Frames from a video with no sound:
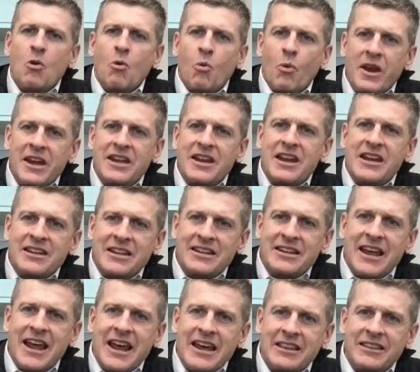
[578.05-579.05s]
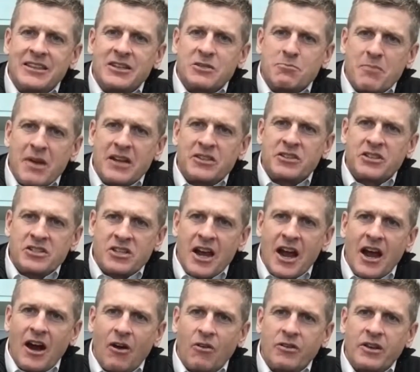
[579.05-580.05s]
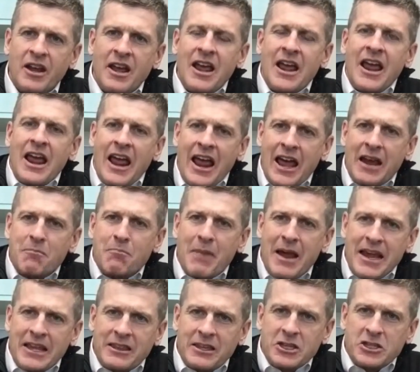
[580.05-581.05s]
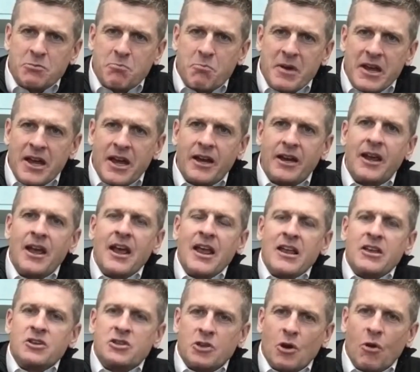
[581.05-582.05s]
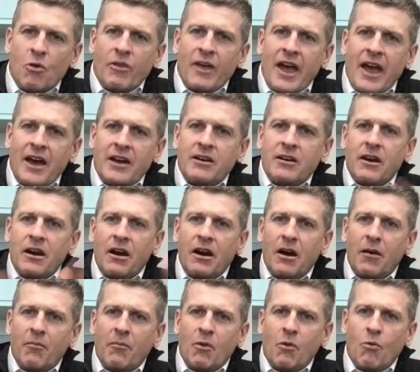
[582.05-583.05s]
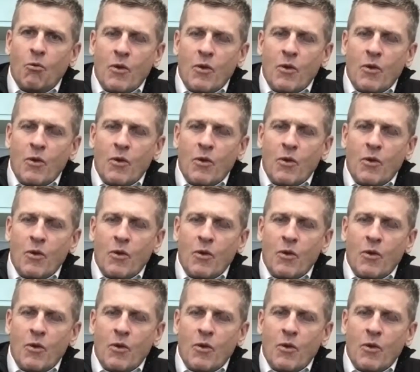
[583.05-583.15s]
We need to take this message out and make this big so that um,